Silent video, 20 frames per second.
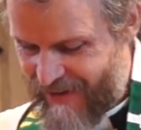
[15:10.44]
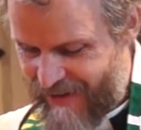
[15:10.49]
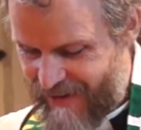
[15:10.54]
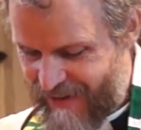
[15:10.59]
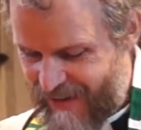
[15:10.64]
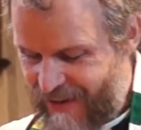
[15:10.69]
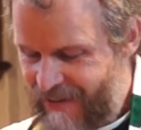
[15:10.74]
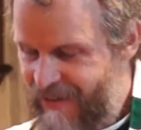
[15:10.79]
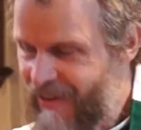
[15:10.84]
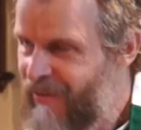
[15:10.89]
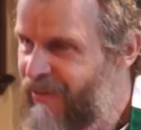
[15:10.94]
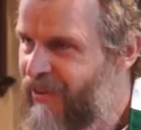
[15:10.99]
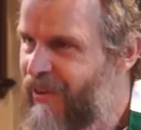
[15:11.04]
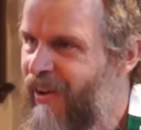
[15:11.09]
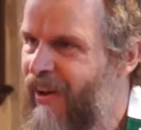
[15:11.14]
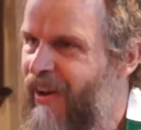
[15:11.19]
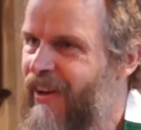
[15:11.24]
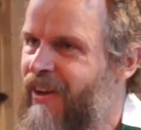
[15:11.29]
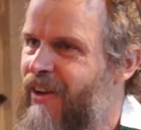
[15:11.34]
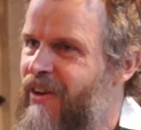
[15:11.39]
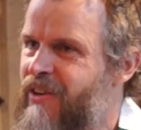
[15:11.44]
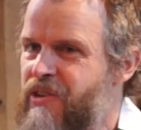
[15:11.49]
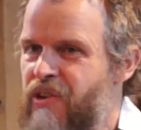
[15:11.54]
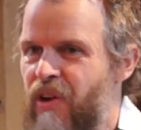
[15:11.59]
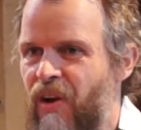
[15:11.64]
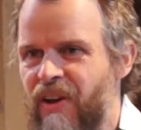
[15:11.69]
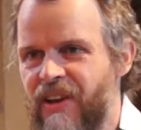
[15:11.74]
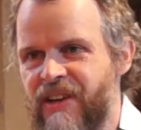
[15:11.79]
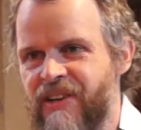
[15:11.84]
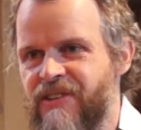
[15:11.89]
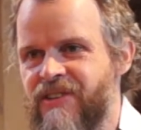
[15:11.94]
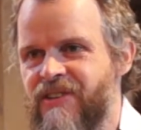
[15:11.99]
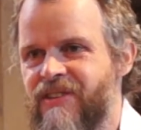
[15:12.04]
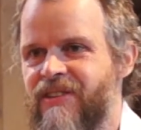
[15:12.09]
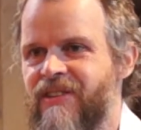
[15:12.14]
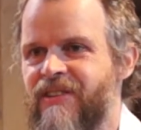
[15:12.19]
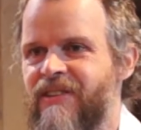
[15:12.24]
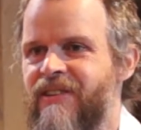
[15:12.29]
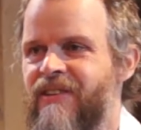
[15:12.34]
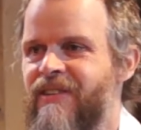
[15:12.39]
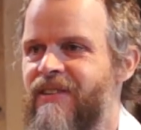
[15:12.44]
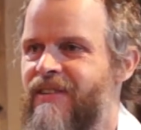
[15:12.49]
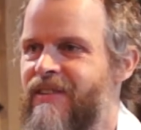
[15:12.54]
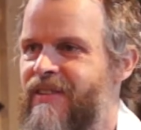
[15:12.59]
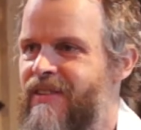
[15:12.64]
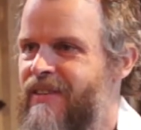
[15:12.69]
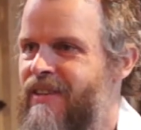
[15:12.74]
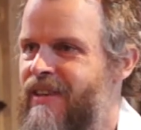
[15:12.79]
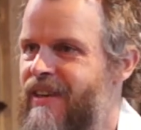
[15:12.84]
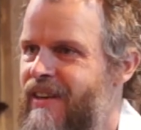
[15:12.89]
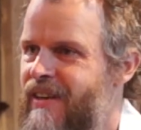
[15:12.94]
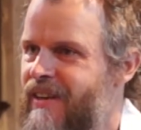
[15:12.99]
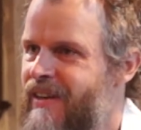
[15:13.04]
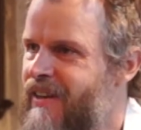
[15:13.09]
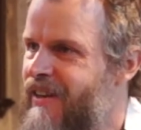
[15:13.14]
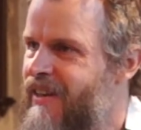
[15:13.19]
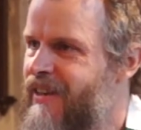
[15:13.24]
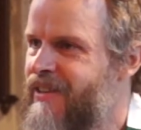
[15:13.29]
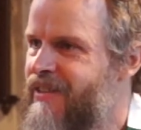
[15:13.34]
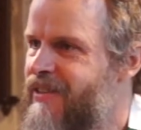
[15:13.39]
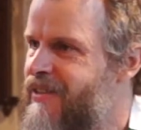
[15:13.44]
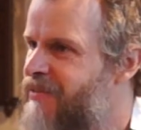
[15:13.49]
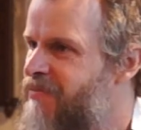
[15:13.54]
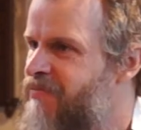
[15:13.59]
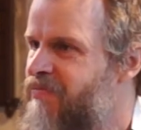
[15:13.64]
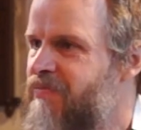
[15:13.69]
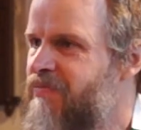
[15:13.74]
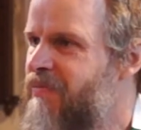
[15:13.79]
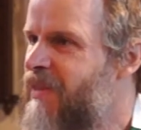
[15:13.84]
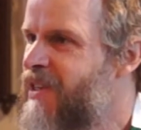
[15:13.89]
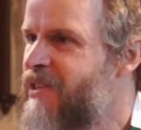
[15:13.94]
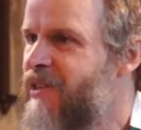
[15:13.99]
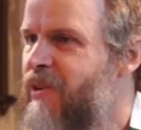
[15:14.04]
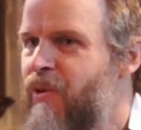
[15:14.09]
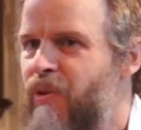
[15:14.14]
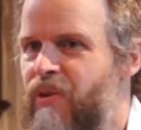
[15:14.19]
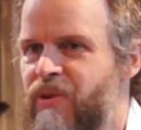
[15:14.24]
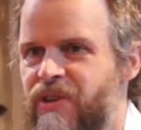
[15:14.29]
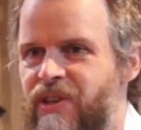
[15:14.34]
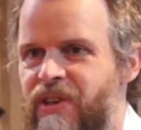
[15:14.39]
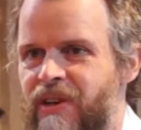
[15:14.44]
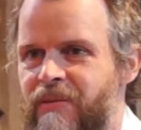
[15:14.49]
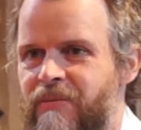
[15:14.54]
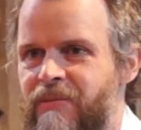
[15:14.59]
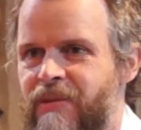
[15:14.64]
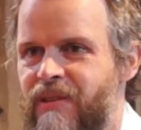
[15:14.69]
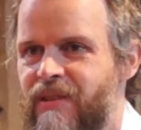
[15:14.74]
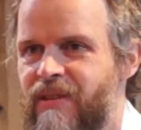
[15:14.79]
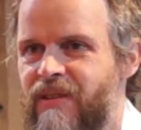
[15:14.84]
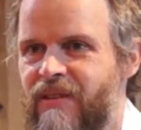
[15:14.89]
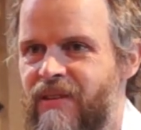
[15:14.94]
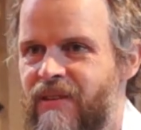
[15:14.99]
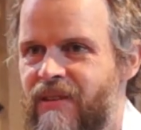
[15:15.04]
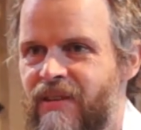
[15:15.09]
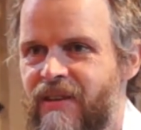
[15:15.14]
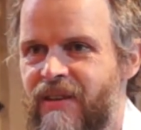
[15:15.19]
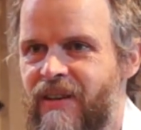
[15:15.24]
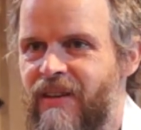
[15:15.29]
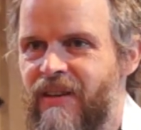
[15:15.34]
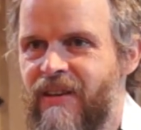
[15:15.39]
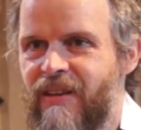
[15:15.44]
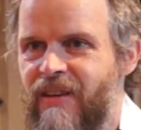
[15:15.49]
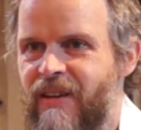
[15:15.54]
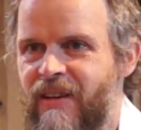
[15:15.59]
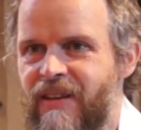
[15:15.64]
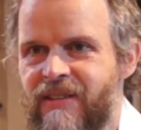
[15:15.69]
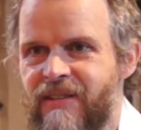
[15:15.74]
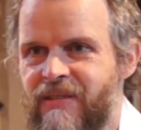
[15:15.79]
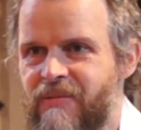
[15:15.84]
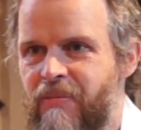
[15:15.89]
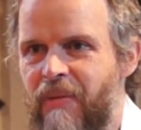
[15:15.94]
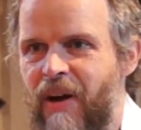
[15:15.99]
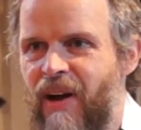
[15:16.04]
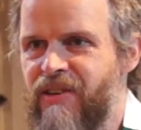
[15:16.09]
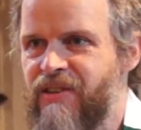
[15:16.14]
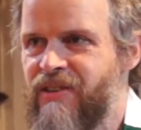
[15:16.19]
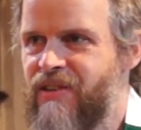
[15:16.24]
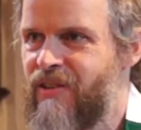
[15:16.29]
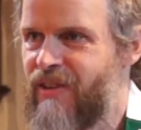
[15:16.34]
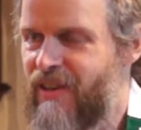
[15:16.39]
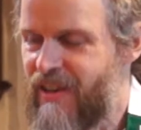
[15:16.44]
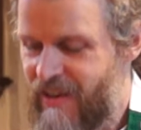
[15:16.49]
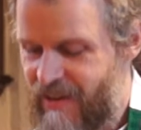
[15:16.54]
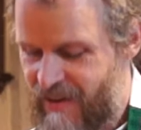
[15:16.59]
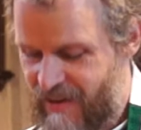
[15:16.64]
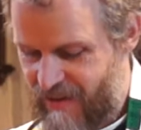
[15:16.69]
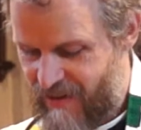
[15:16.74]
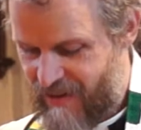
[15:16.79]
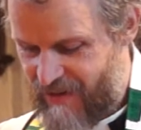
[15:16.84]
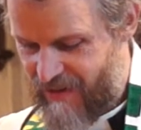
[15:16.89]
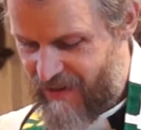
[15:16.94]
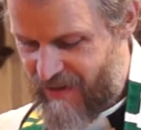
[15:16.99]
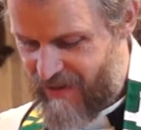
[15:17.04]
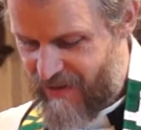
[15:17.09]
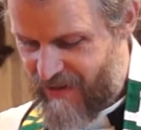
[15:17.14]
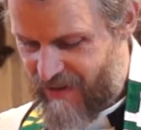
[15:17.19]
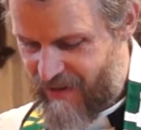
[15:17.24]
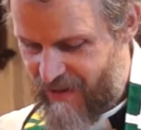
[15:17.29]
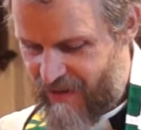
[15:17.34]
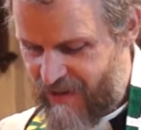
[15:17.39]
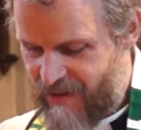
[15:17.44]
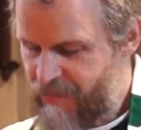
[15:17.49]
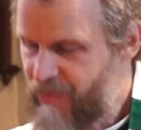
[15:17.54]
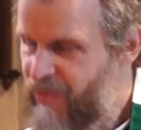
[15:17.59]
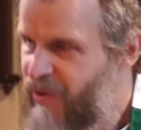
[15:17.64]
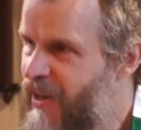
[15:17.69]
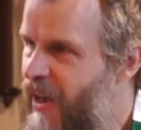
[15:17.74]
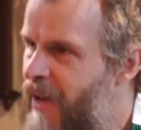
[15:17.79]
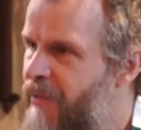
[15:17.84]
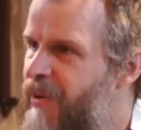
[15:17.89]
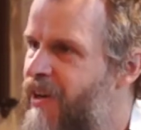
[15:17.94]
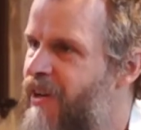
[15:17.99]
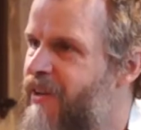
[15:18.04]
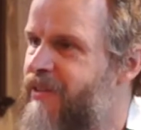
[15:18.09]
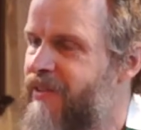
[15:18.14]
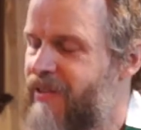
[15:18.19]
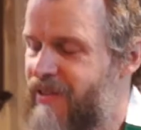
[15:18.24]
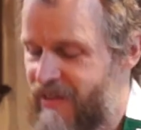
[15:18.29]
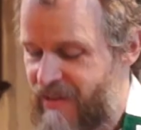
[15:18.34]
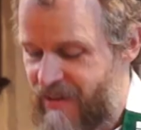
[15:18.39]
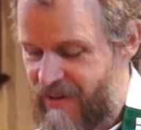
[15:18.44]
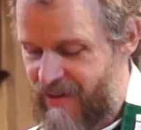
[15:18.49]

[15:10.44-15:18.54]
They, if you like, acknowledged his lordship, his mastery, his preeminence.